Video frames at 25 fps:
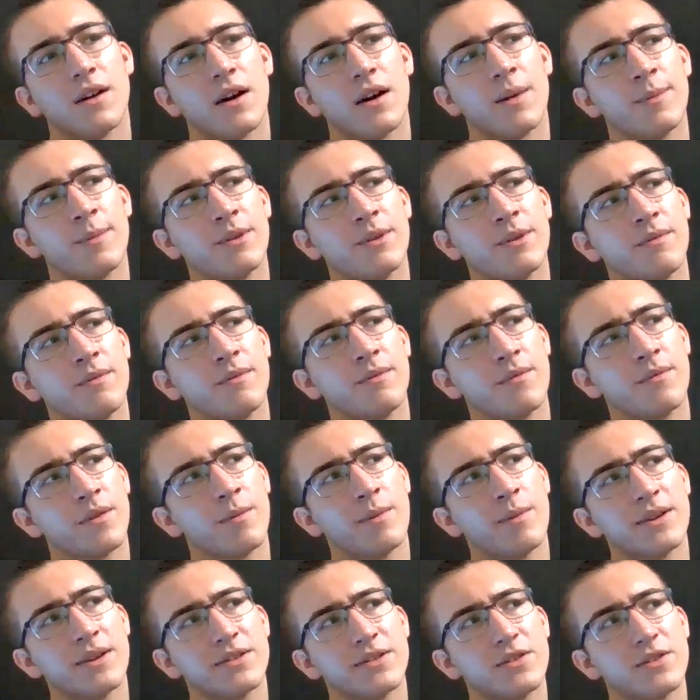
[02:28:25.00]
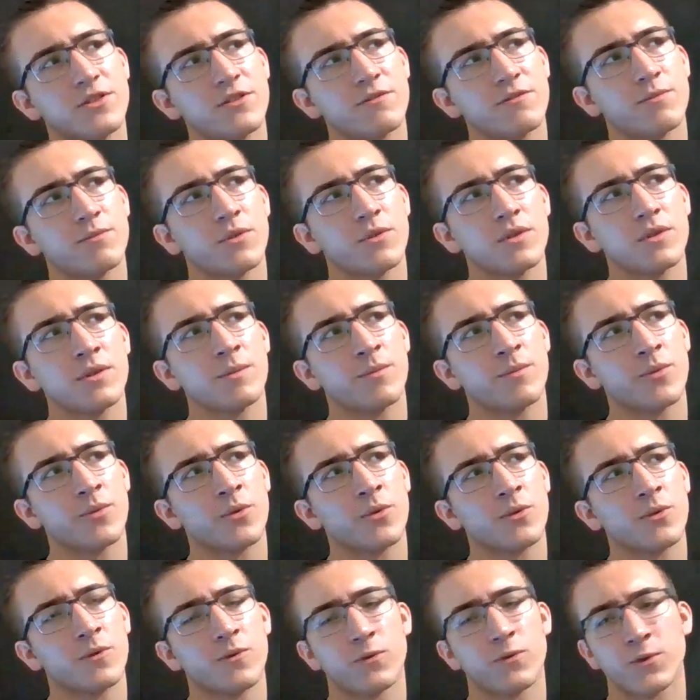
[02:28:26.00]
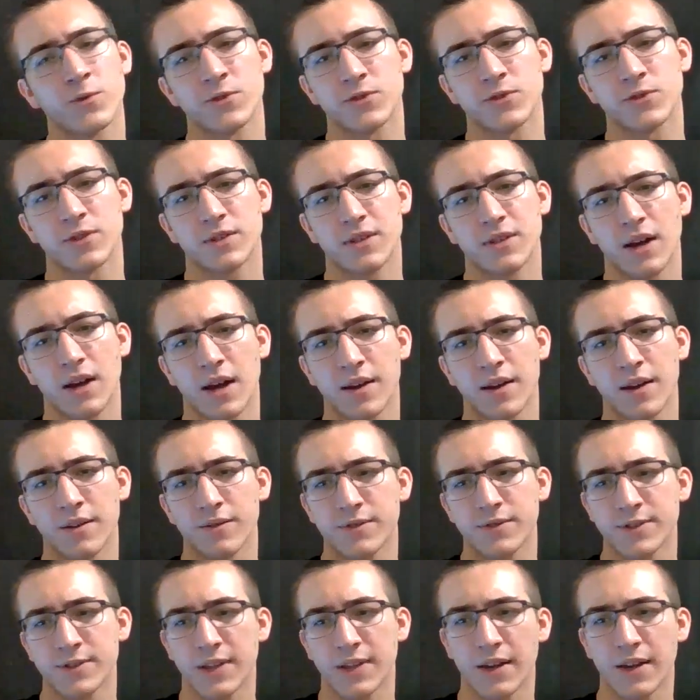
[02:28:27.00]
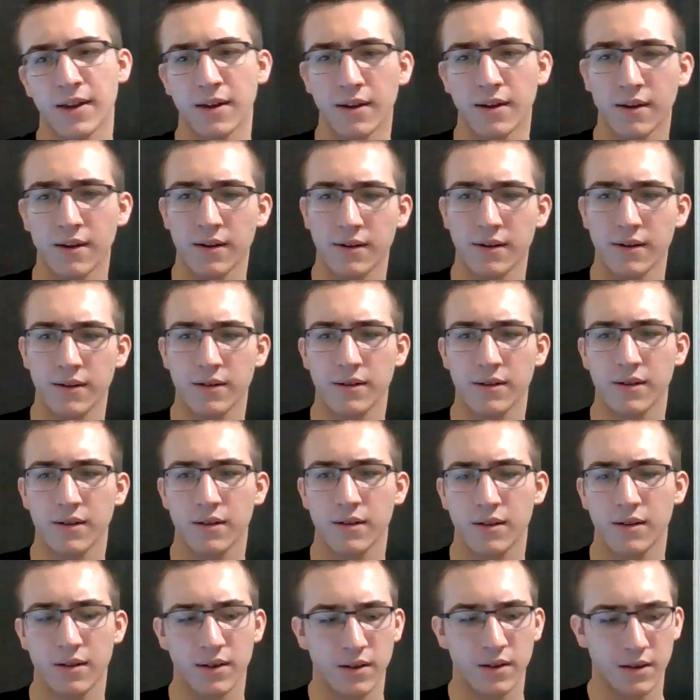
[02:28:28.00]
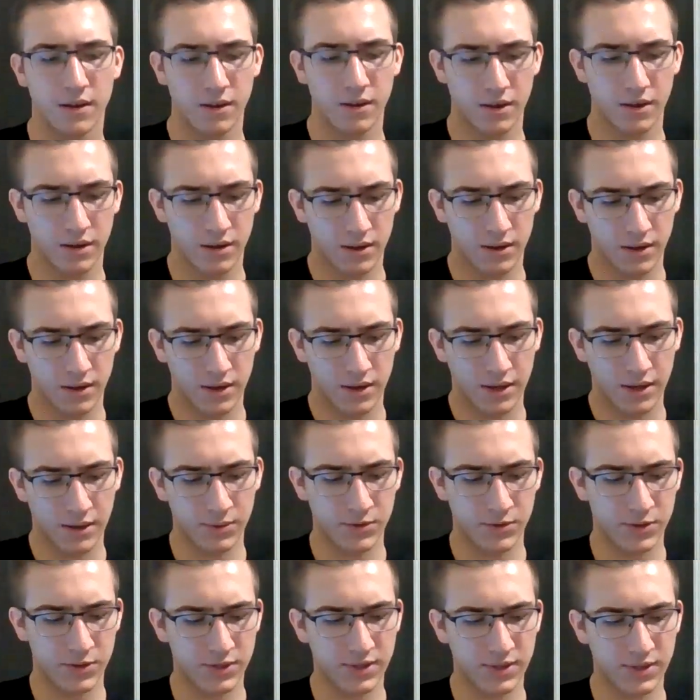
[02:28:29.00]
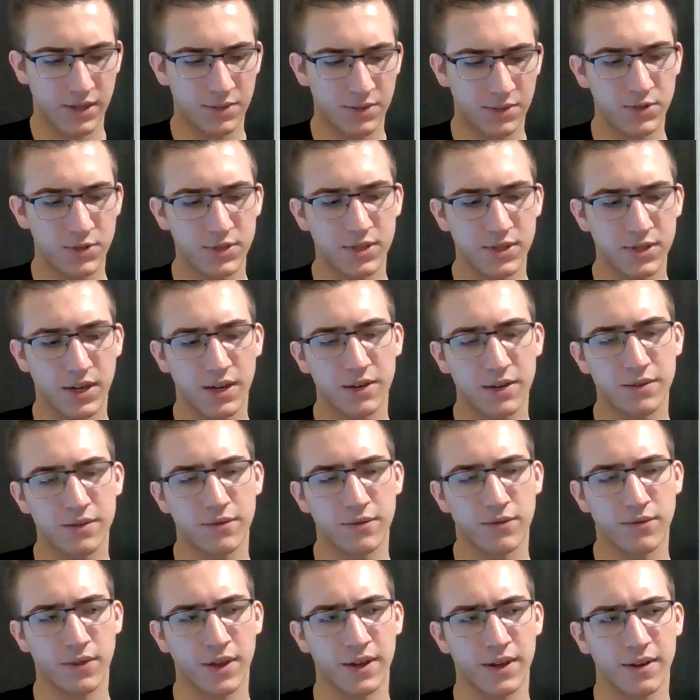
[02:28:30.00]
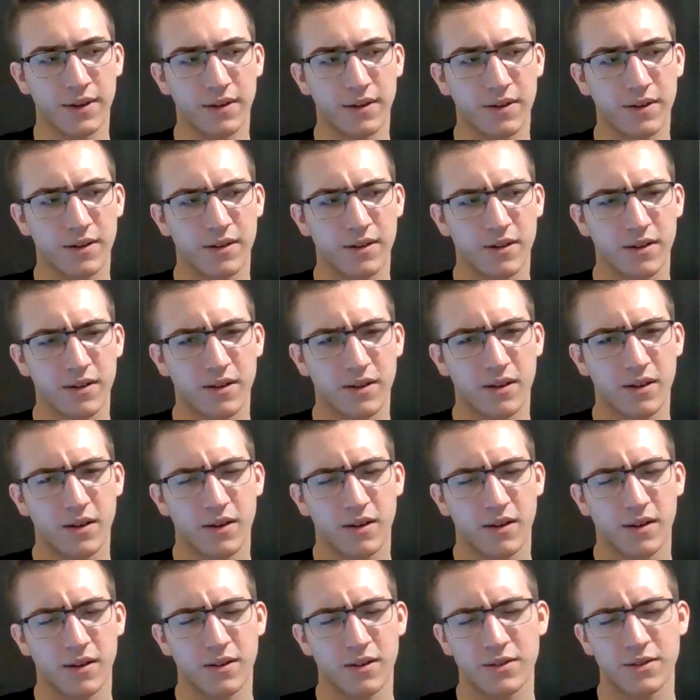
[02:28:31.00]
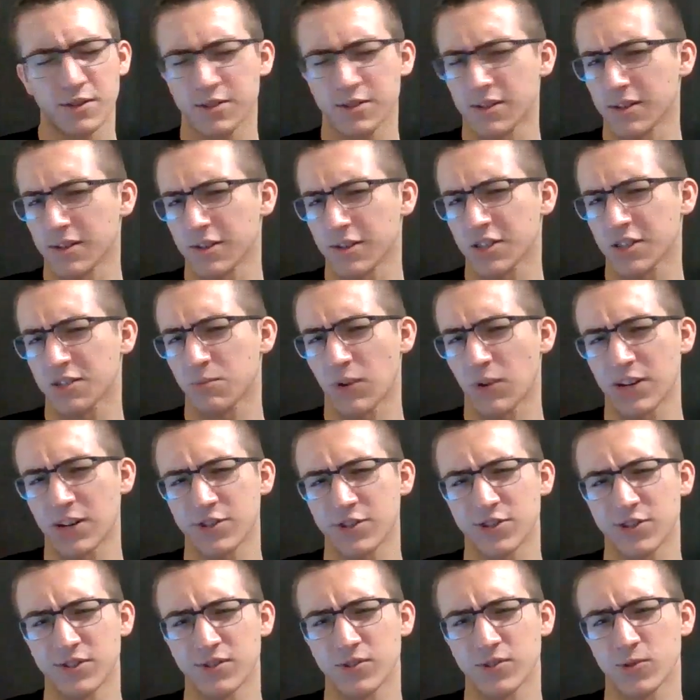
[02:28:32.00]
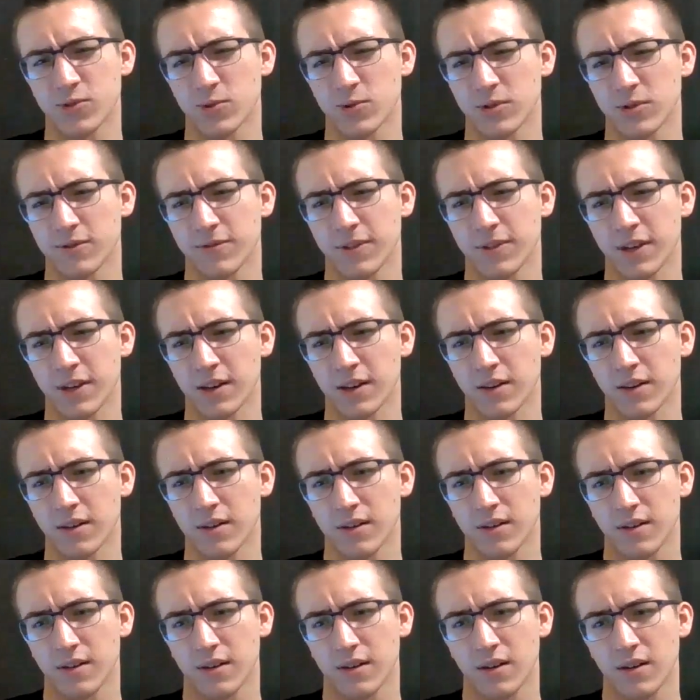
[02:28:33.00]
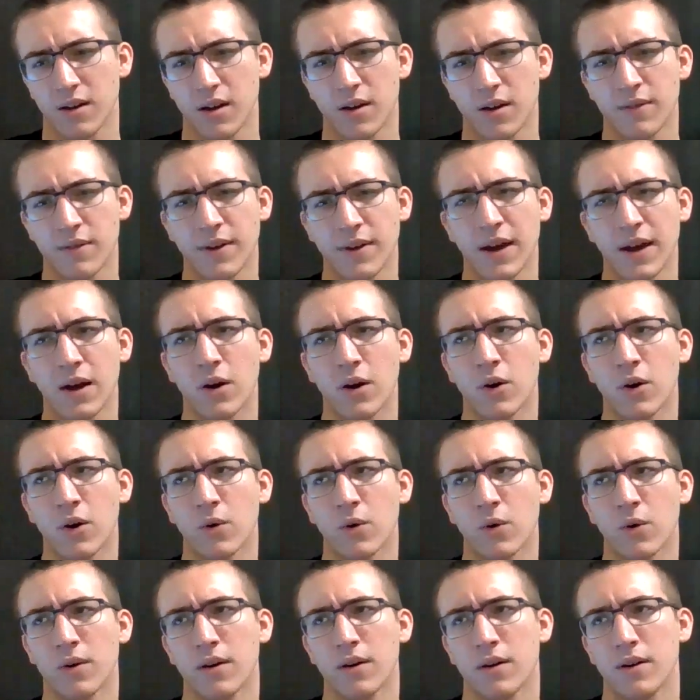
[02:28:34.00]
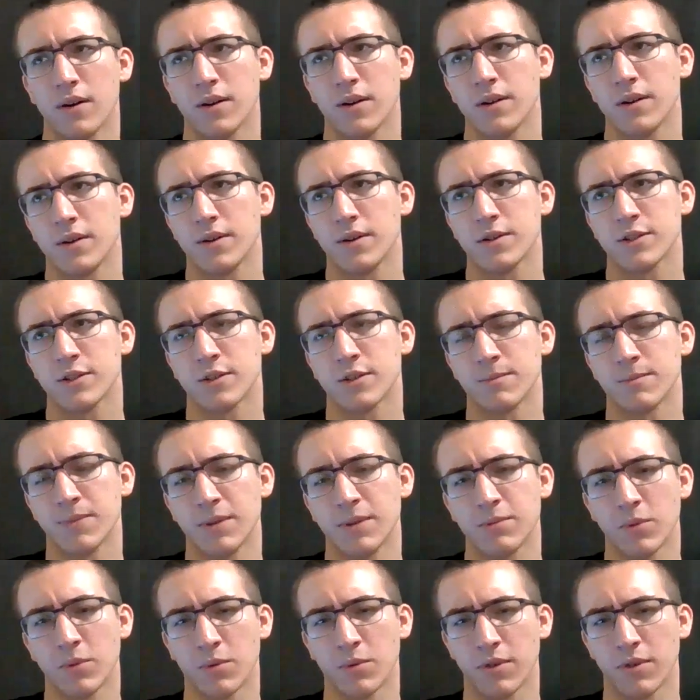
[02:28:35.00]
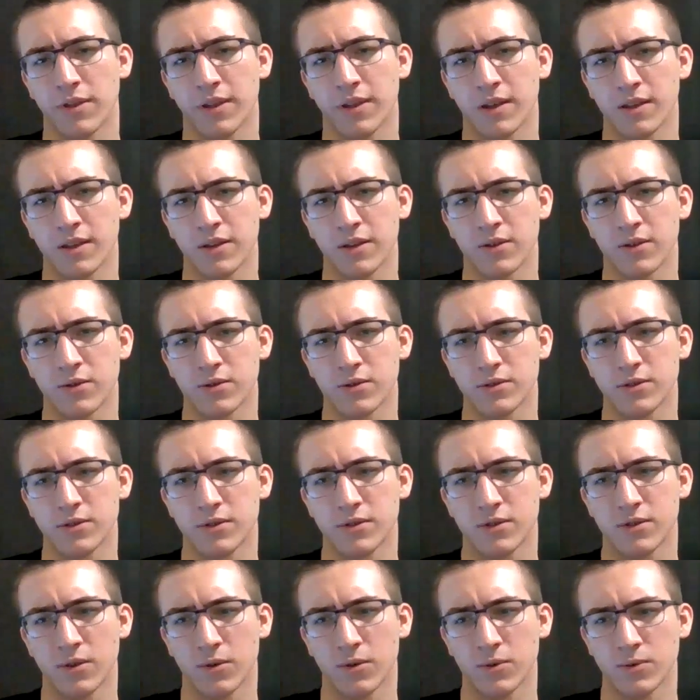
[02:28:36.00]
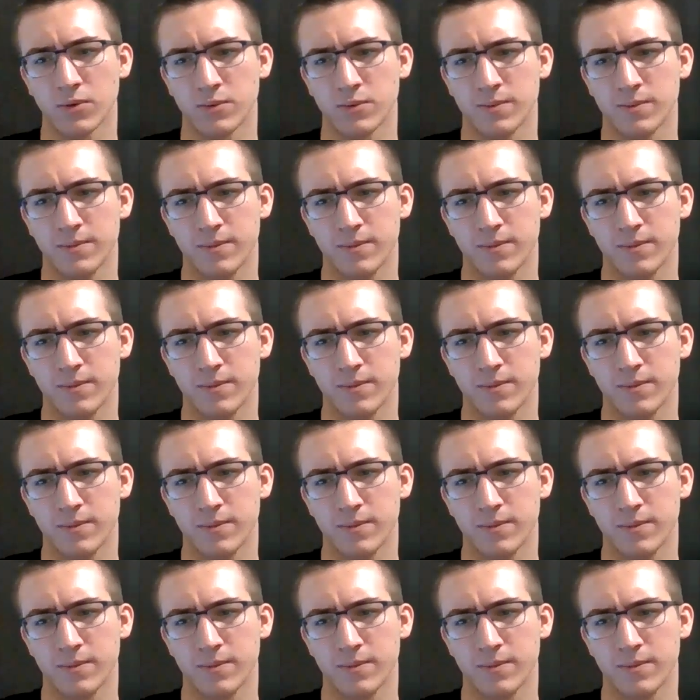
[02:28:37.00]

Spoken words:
mean, the message of Bulletproof was just kind of saying it was just kind of like just an expression sort of thing of how some people will think that you're so